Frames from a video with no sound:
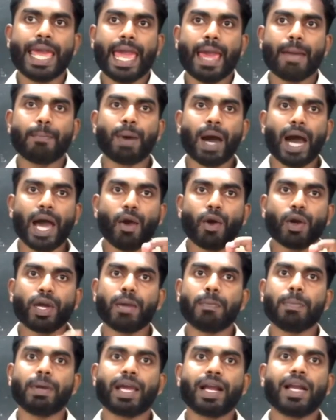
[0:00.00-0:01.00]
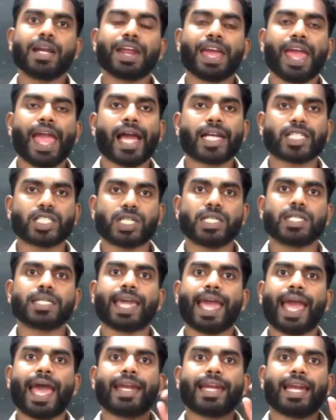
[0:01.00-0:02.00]
a biochemical reaction
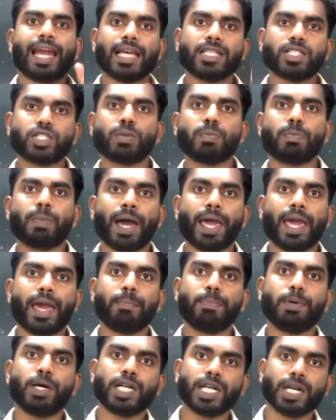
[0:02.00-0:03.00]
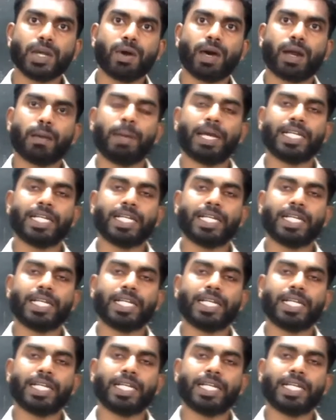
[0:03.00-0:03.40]
catalyzed by a particular